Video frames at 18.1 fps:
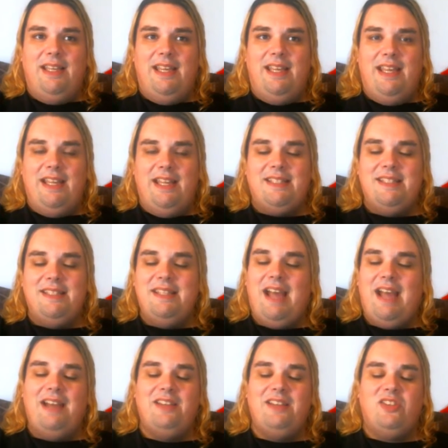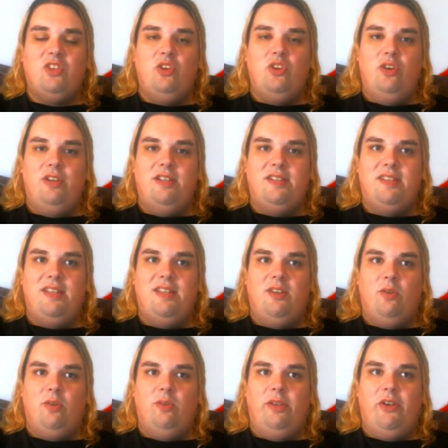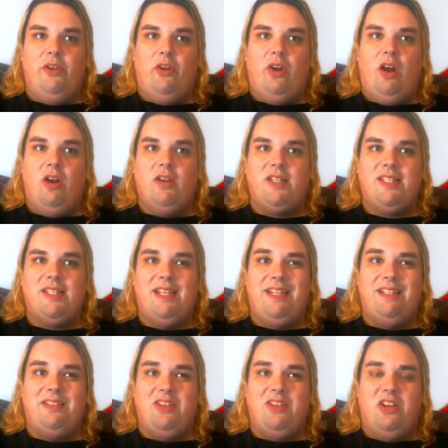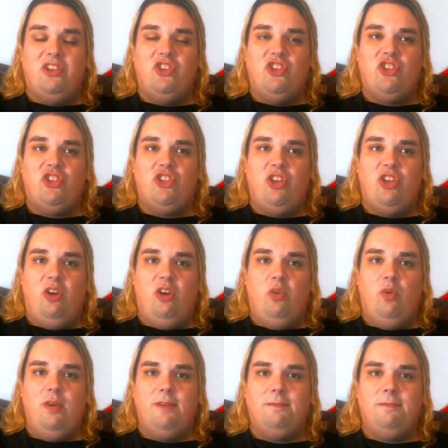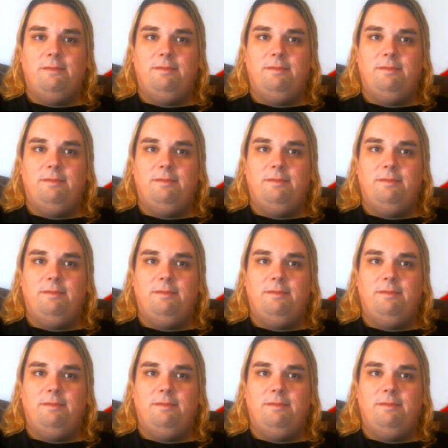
it's not as good as the earlier arcs and it does show.